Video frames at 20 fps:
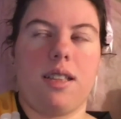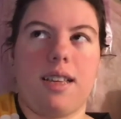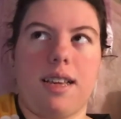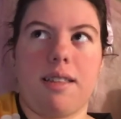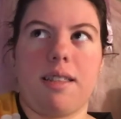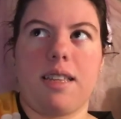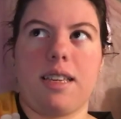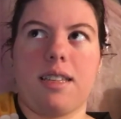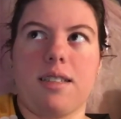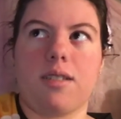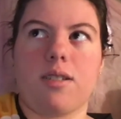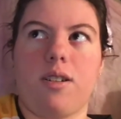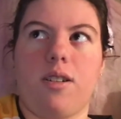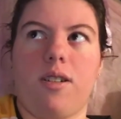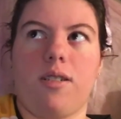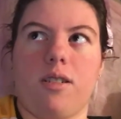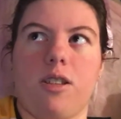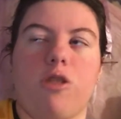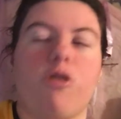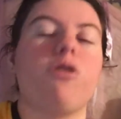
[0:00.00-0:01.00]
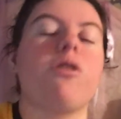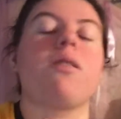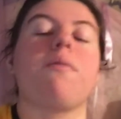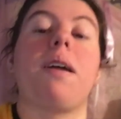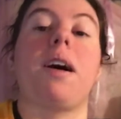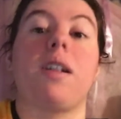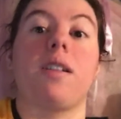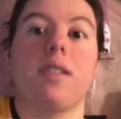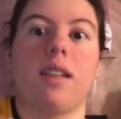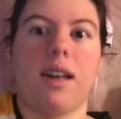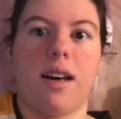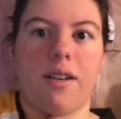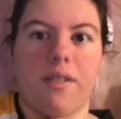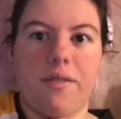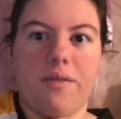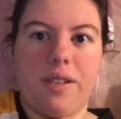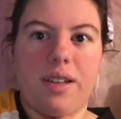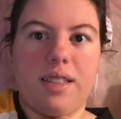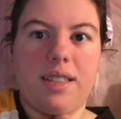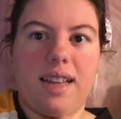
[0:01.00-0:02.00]
I think it's called The Truth About
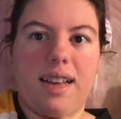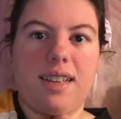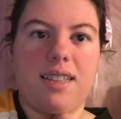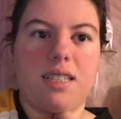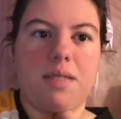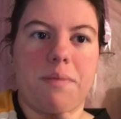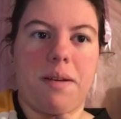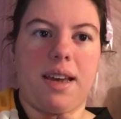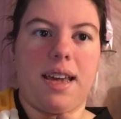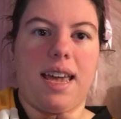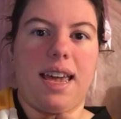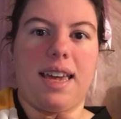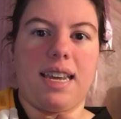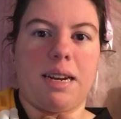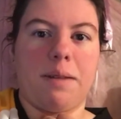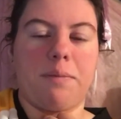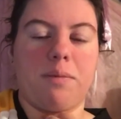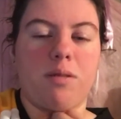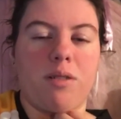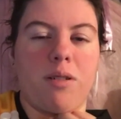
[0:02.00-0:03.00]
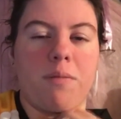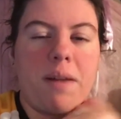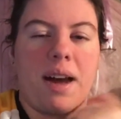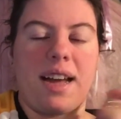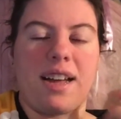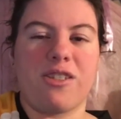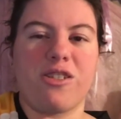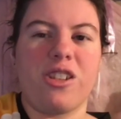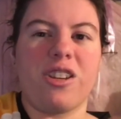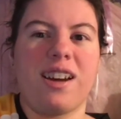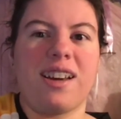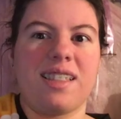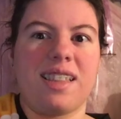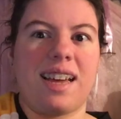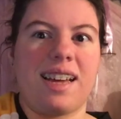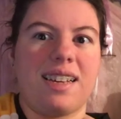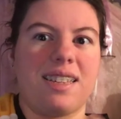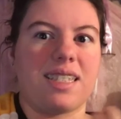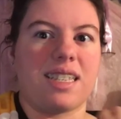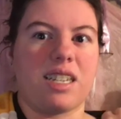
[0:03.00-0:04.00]
Love, and that is by Anna Bloom. I actually got
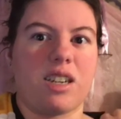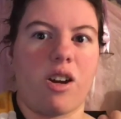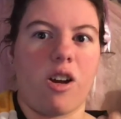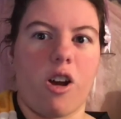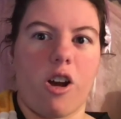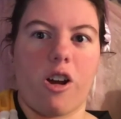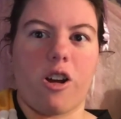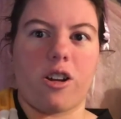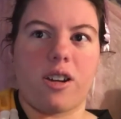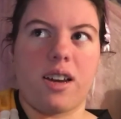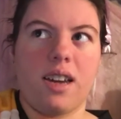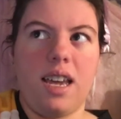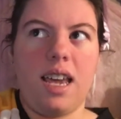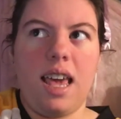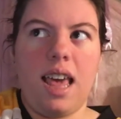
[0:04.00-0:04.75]
that as ARC